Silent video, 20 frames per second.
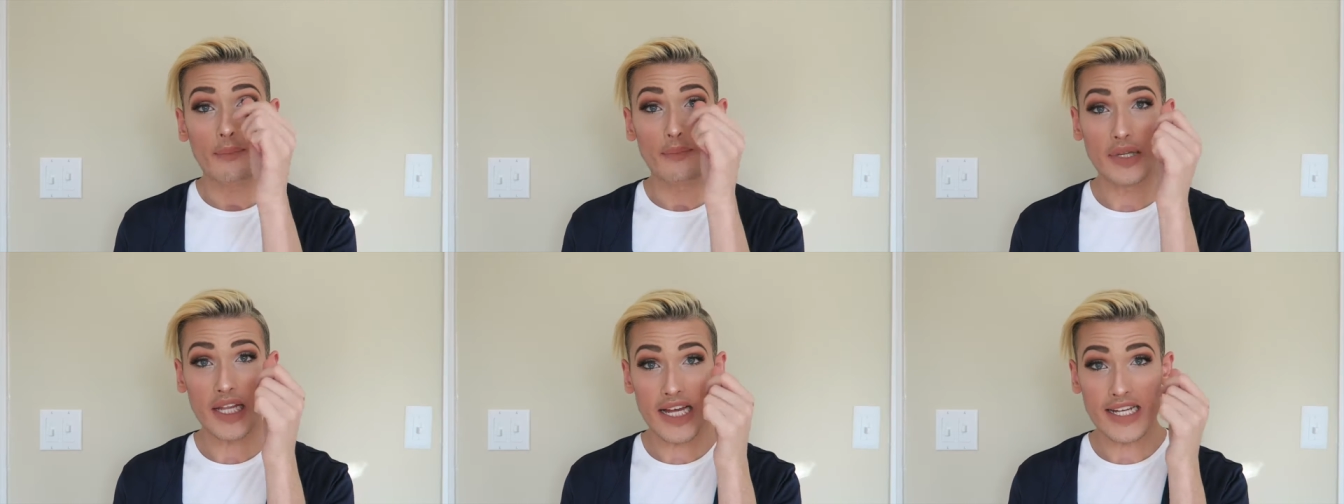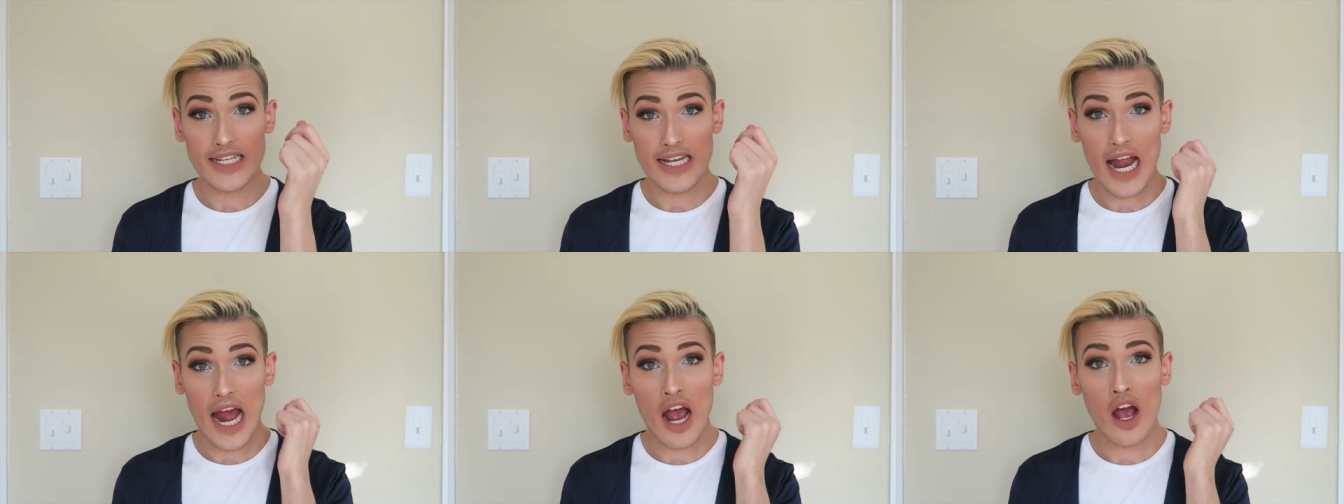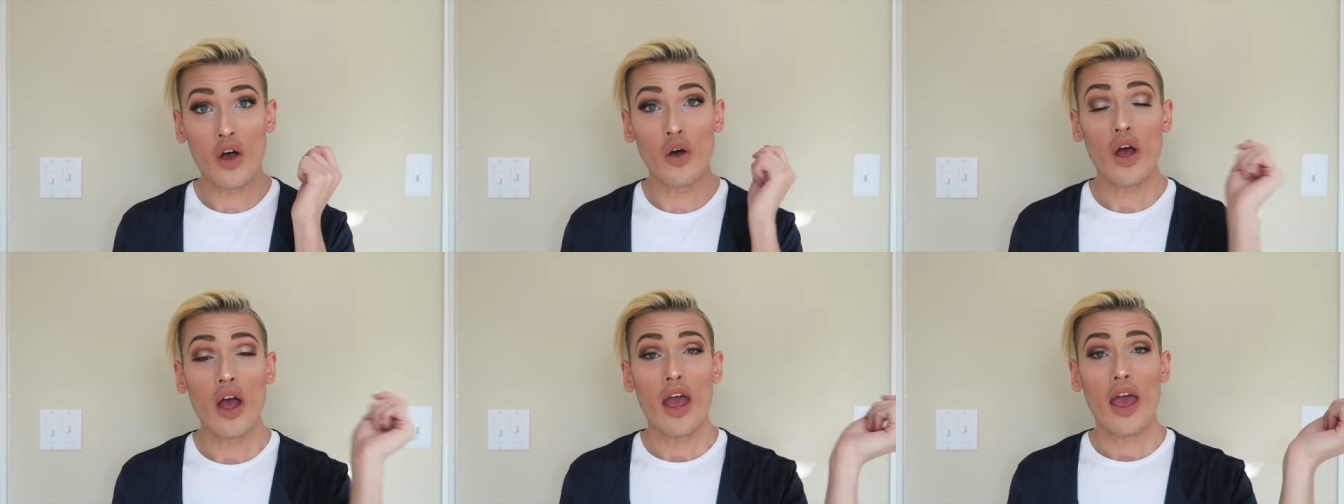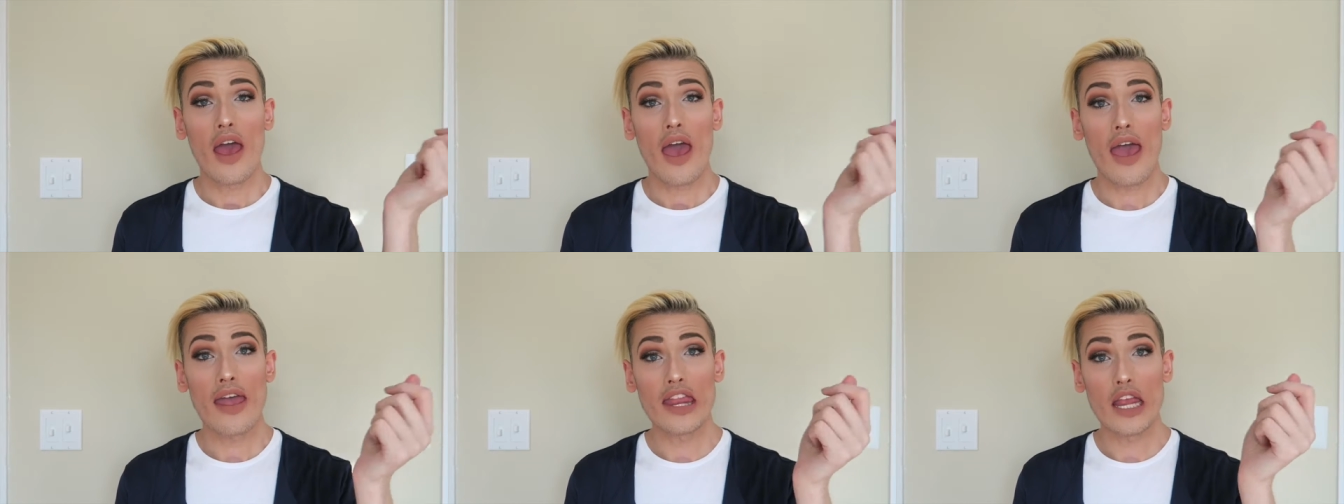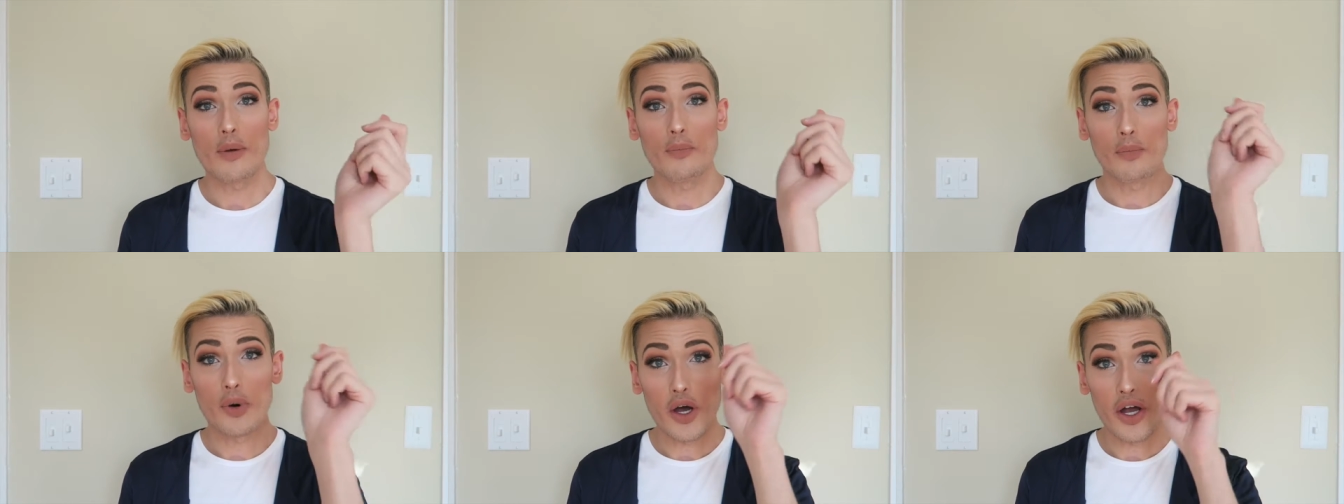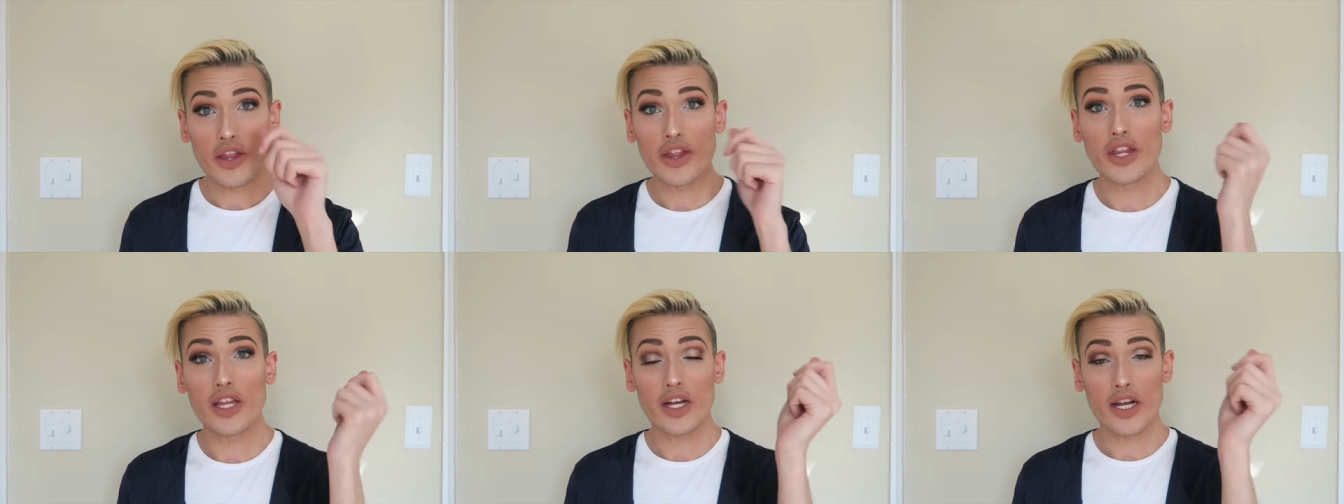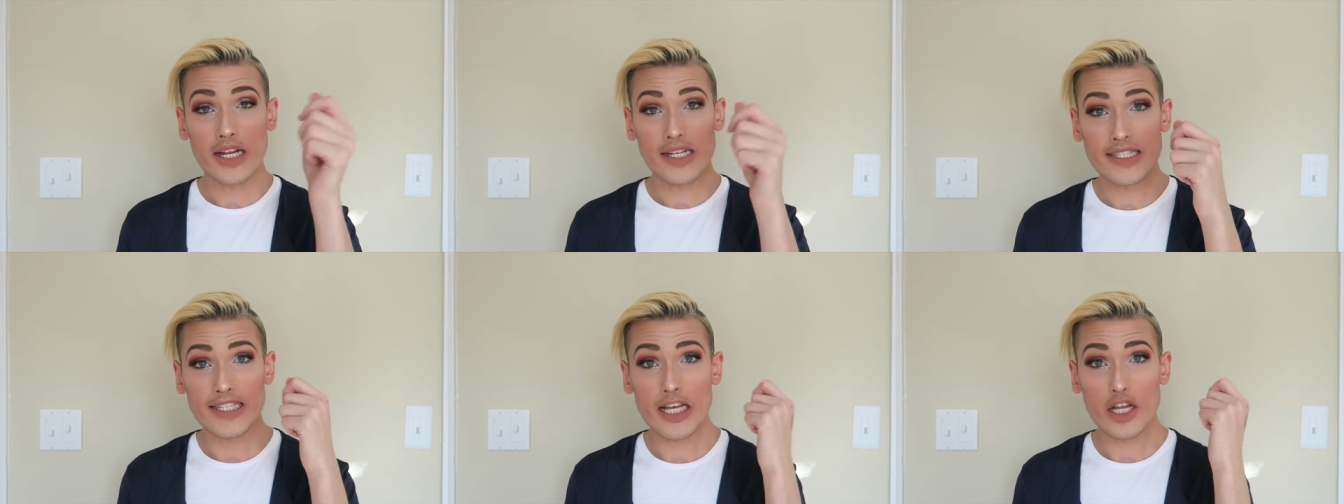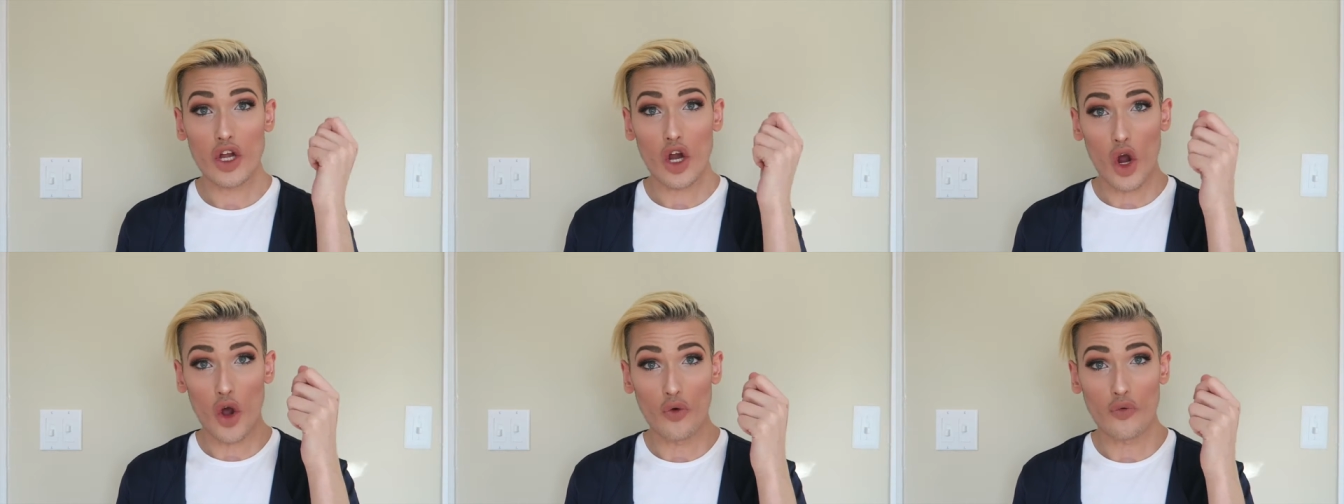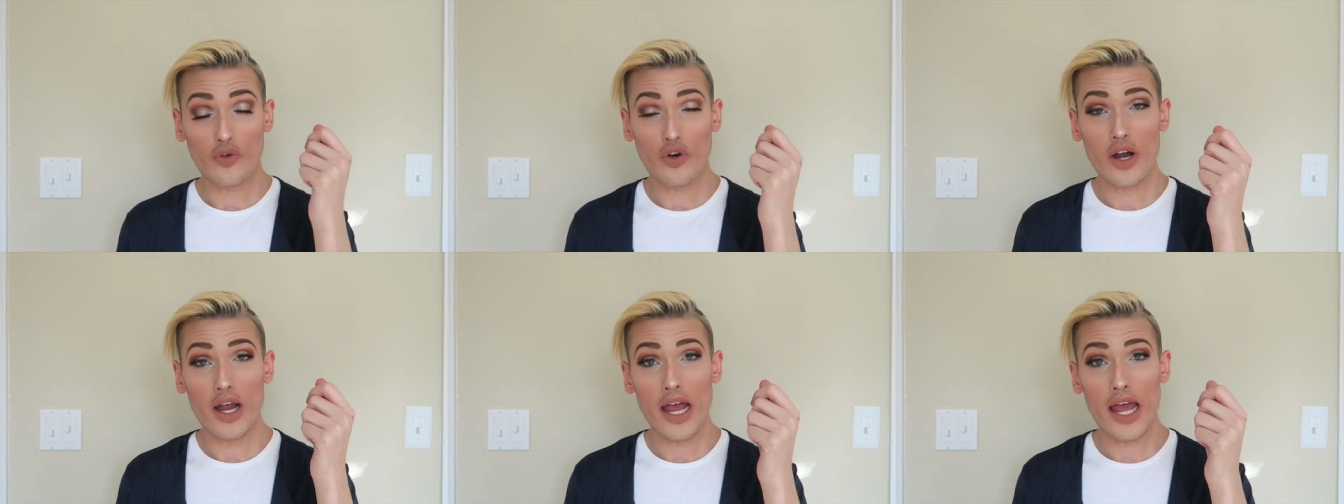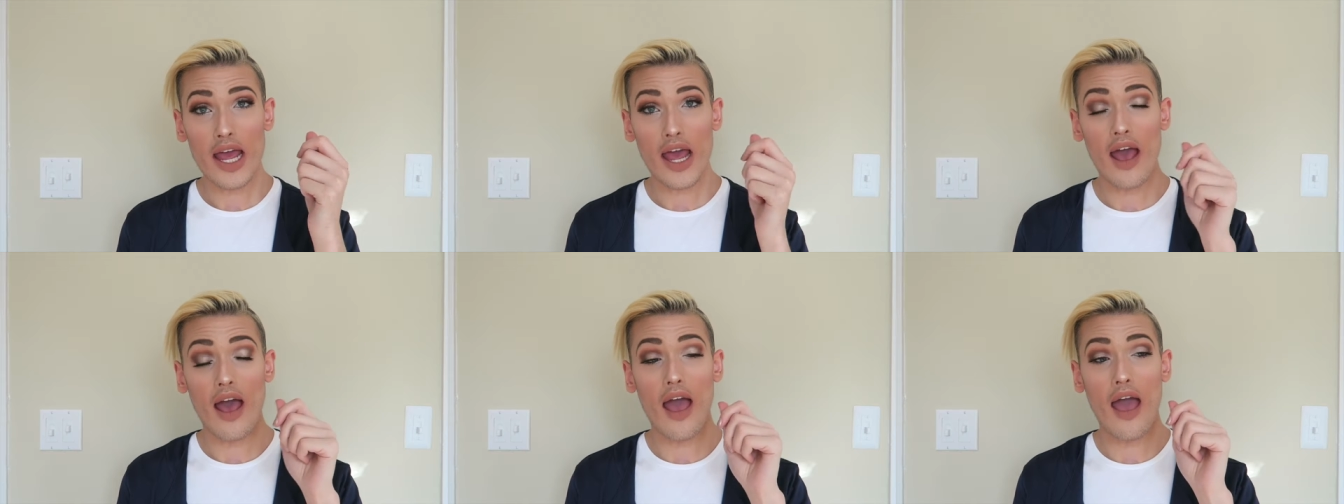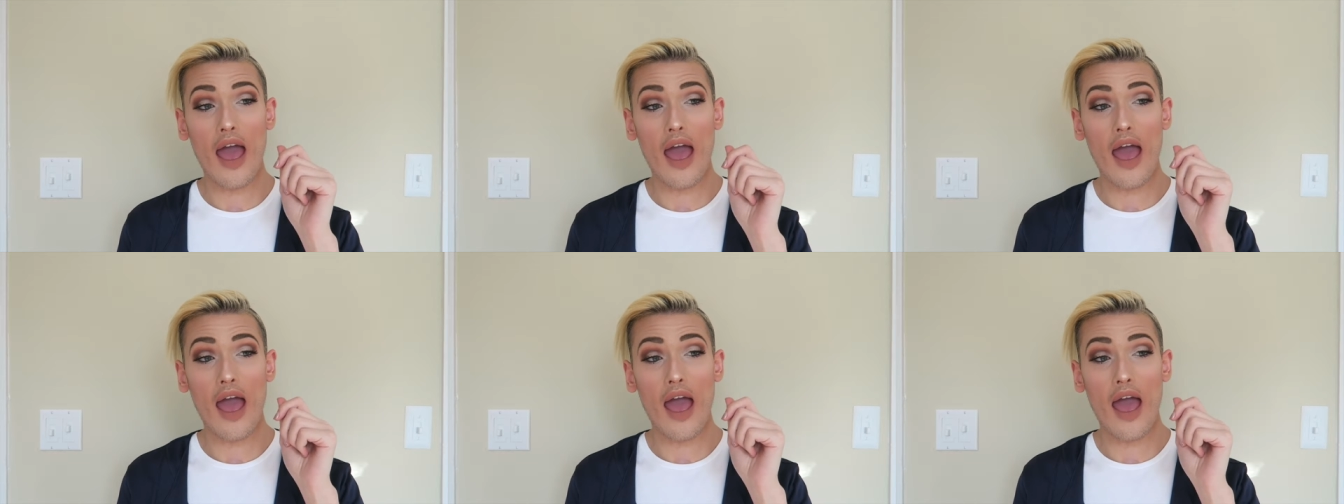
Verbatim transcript: blend it out and then put the concealer over it